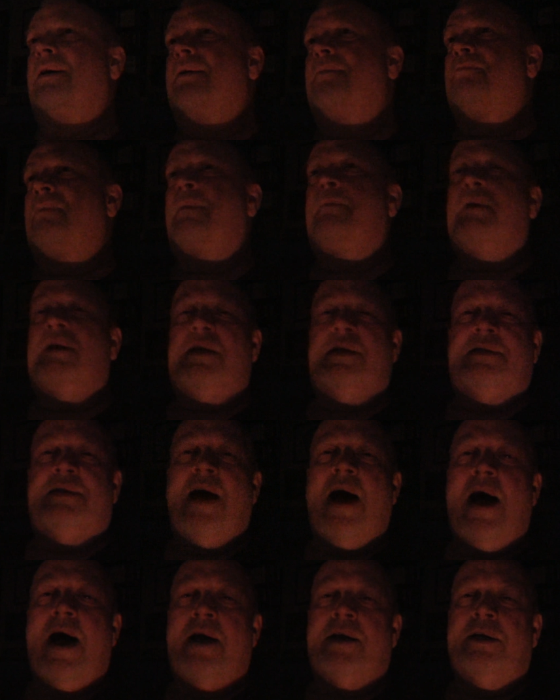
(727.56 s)
My buddy
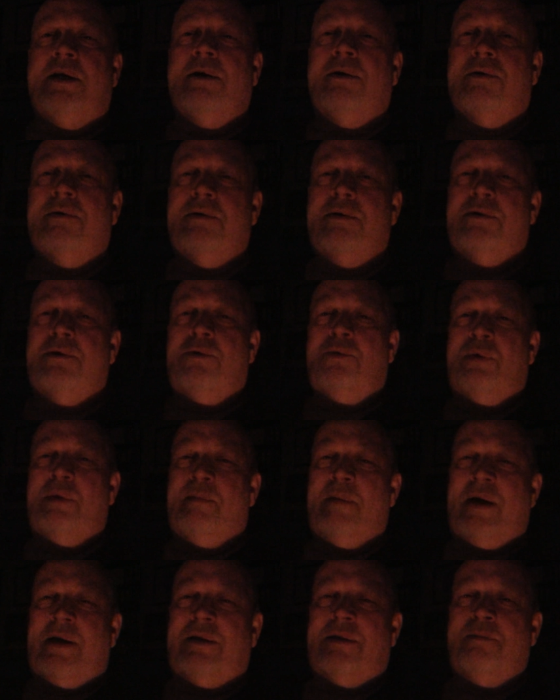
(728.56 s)
Tadio, who we
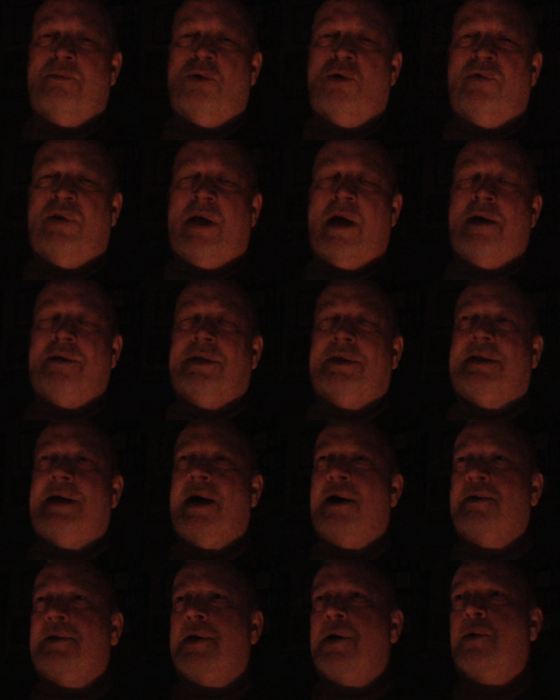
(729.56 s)
made the movie On the
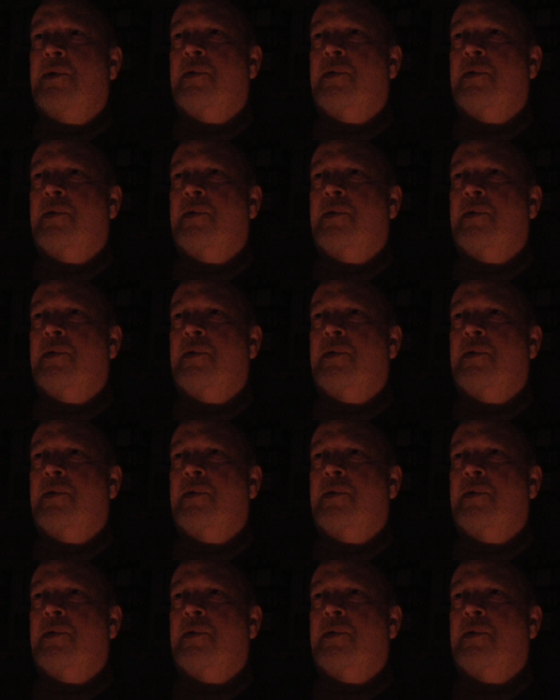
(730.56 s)
Down Low